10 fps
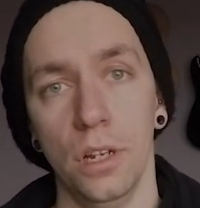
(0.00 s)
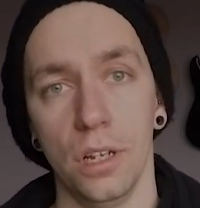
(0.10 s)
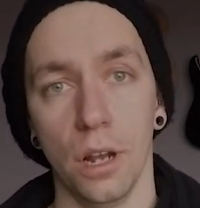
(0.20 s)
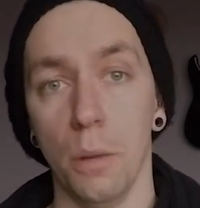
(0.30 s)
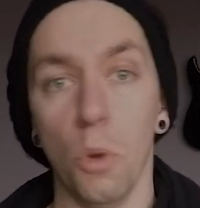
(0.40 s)

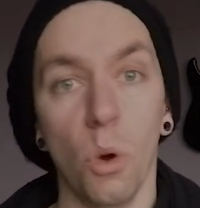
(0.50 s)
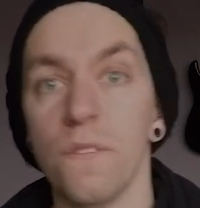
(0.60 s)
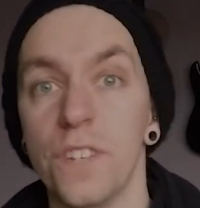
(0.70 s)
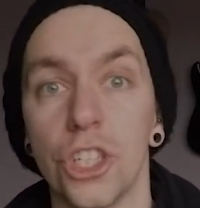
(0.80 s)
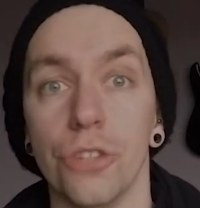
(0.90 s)
You know, a more
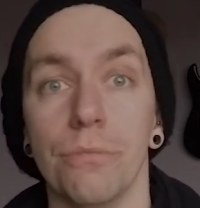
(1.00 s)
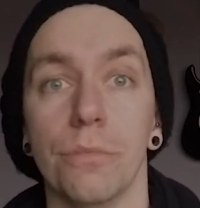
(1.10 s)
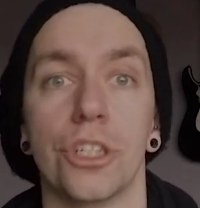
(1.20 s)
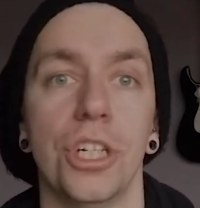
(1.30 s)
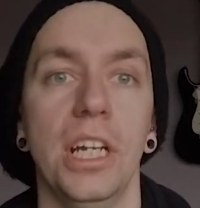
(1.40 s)
efficient
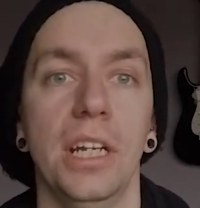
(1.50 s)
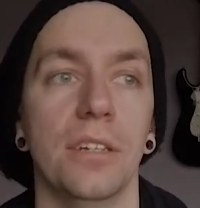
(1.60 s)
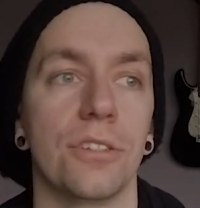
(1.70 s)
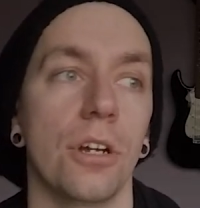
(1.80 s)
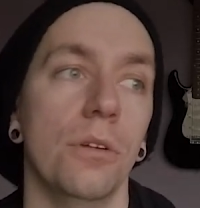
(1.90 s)

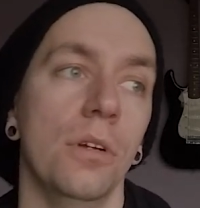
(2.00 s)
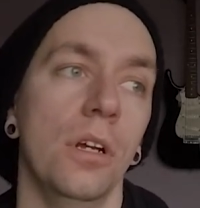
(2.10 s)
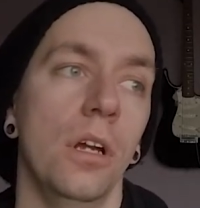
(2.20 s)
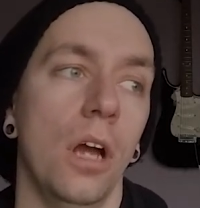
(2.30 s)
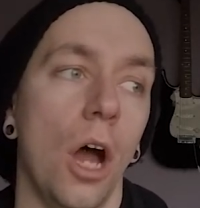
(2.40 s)
machine. So
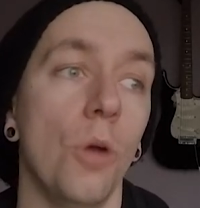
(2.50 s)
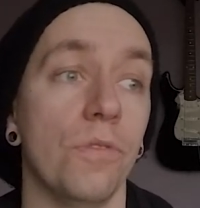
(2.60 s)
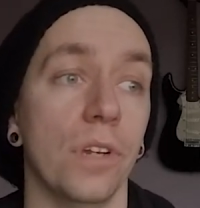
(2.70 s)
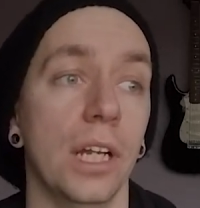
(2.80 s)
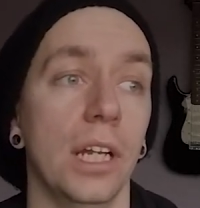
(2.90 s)

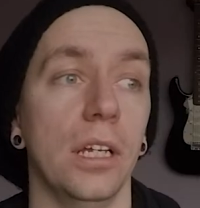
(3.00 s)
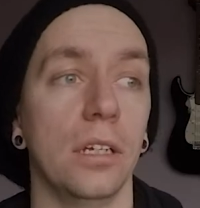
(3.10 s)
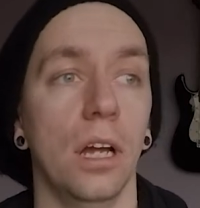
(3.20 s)
hopefully,